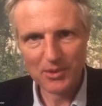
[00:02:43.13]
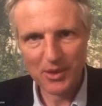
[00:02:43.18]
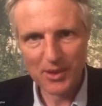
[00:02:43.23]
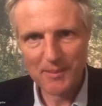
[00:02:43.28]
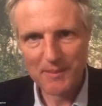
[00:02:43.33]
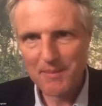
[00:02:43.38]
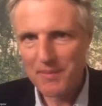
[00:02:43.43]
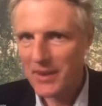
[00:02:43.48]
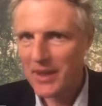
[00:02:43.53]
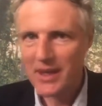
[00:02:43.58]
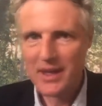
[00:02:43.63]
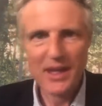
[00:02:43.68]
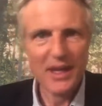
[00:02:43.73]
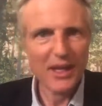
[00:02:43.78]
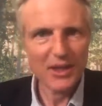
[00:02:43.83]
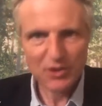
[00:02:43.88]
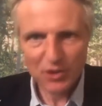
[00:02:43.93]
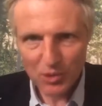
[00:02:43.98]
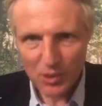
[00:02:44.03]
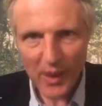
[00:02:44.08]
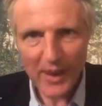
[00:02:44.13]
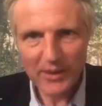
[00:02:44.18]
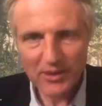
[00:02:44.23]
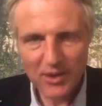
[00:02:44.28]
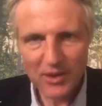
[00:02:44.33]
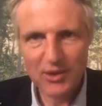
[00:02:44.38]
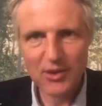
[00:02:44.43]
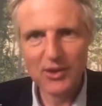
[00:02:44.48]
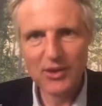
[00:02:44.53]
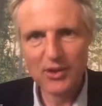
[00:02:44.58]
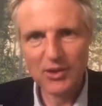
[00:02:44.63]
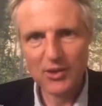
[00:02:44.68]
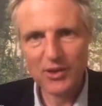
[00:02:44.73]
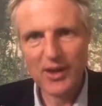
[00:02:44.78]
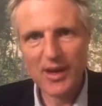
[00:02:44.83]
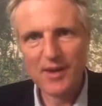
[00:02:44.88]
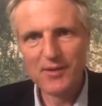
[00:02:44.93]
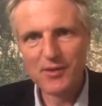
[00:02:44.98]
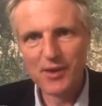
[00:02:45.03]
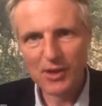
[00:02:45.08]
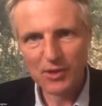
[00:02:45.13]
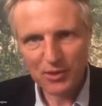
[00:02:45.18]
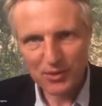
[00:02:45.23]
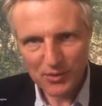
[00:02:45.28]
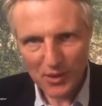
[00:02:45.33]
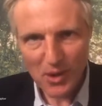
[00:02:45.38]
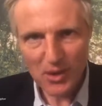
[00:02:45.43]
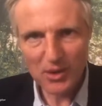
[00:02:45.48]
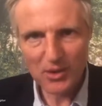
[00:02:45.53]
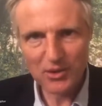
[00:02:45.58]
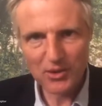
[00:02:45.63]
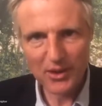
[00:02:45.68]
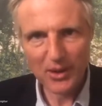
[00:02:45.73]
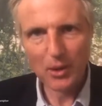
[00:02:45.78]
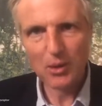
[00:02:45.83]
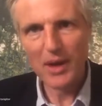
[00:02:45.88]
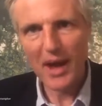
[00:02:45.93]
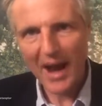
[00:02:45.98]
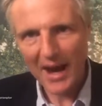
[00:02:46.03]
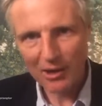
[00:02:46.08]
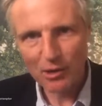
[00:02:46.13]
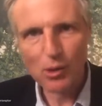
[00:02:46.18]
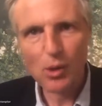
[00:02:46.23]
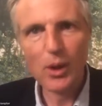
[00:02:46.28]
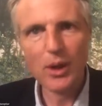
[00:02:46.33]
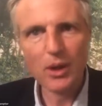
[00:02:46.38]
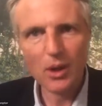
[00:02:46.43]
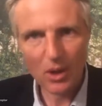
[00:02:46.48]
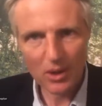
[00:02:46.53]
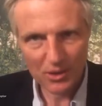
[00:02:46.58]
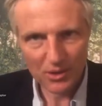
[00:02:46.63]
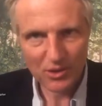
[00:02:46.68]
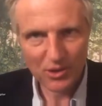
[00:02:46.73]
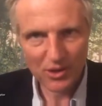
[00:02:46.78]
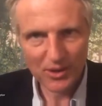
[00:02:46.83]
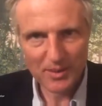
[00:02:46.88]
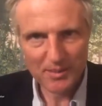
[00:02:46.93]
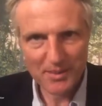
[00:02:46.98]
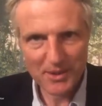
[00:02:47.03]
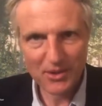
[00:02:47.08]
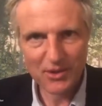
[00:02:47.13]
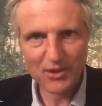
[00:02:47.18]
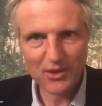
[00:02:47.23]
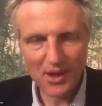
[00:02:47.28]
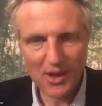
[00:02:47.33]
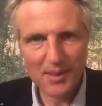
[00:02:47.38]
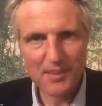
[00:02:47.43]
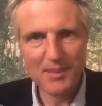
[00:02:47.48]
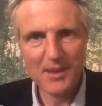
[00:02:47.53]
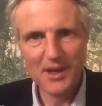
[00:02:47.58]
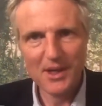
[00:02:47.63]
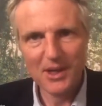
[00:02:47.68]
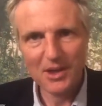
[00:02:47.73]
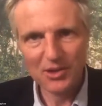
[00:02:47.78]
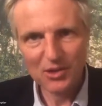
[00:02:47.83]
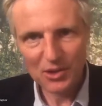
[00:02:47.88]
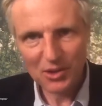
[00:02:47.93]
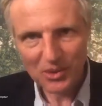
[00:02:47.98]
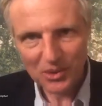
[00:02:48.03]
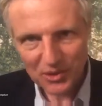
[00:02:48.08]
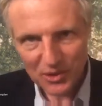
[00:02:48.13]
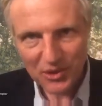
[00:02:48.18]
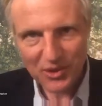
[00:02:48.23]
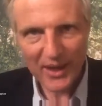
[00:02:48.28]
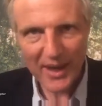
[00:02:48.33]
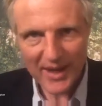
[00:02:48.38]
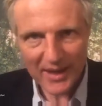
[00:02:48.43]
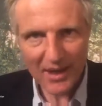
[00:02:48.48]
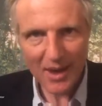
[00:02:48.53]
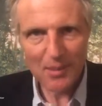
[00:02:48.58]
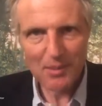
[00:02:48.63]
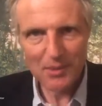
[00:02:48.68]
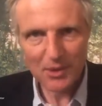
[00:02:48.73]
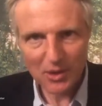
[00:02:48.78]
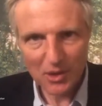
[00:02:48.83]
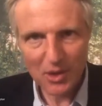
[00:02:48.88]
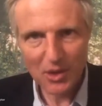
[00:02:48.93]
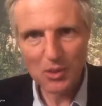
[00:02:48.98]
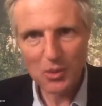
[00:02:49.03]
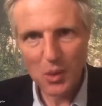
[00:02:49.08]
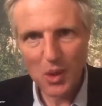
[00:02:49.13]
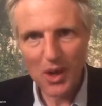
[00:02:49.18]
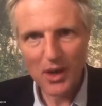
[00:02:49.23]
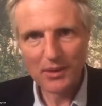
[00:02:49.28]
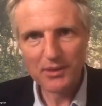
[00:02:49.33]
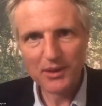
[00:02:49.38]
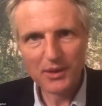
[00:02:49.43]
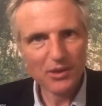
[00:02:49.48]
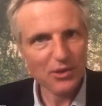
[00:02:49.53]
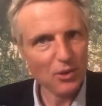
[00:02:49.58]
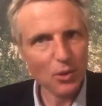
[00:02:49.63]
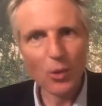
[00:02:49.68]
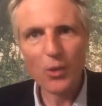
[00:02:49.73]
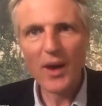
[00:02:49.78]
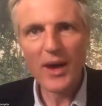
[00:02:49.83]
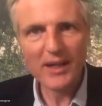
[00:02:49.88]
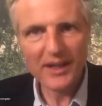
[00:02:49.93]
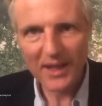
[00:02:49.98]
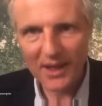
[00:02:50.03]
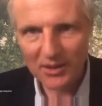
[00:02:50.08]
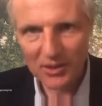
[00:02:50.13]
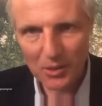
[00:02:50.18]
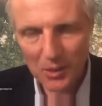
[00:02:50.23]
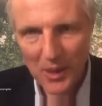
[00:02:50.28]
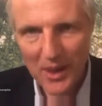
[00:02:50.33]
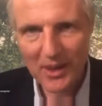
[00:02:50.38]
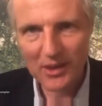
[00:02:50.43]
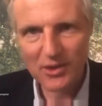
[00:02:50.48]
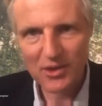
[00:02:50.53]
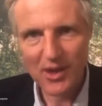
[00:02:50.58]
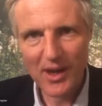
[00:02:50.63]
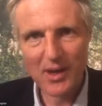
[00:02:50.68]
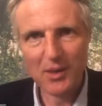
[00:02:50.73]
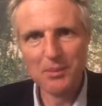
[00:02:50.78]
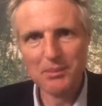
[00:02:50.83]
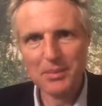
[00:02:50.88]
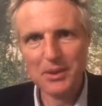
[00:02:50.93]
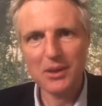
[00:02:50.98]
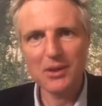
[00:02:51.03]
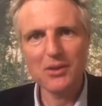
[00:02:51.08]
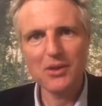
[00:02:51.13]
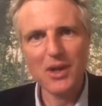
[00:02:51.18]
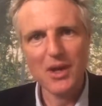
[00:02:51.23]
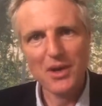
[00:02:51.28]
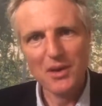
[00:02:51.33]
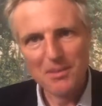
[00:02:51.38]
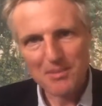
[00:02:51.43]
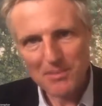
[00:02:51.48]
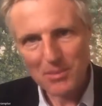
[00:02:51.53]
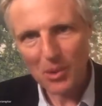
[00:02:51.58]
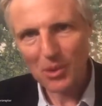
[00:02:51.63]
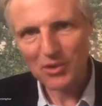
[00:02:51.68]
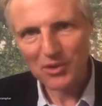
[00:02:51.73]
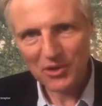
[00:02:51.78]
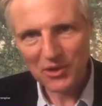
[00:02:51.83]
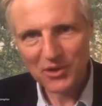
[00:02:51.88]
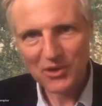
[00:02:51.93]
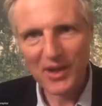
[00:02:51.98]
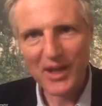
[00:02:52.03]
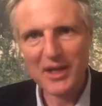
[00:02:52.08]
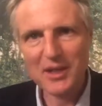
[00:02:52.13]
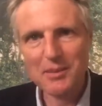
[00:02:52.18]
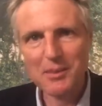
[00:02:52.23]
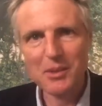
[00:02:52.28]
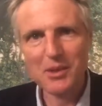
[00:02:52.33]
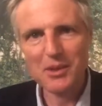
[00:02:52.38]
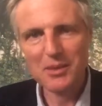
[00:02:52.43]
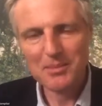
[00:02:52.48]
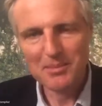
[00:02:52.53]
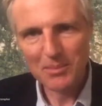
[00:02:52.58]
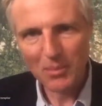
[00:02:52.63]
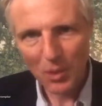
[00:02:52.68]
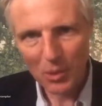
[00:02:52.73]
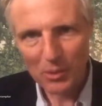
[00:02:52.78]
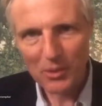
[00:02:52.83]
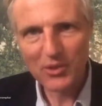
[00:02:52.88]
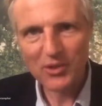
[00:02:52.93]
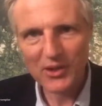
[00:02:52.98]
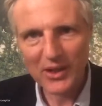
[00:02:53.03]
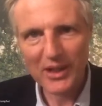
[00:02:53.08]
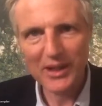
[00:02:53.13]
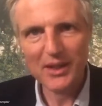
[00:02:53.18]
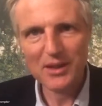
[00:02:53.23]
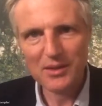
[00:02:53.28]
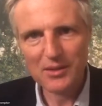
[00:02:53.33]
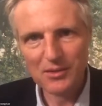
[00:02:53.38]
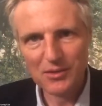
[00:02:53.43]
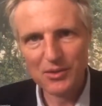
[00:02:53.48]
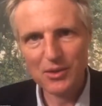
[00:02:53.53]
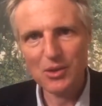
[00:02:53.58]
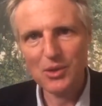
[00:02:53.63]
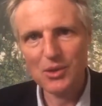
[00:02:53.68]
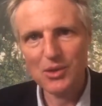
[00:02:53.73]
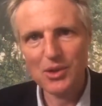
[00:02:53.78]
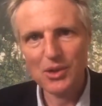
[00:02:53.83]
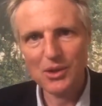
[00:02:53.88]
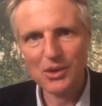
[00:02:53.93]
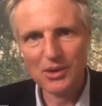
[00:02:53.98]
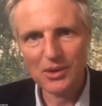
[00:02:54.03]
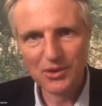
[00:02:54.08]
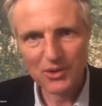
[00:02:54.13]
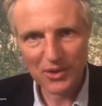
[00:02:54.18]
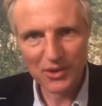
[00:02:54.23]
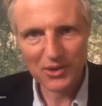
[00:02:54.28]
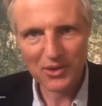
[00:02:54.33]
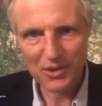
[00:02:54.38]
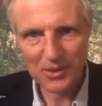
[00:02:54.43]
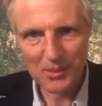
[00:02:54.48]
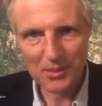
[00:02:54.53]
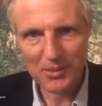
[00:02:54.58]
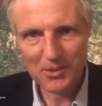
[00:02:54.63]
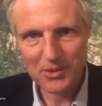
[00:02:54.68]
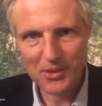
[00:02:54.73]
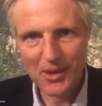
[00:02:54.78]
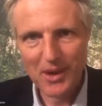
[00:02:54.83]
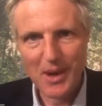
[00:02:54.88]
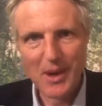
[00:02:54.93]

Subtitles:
And it's great to see CFS focusing on agroecology, and it's time to scale up the good work that is already underway to help build more sustainable, more resilient food systems.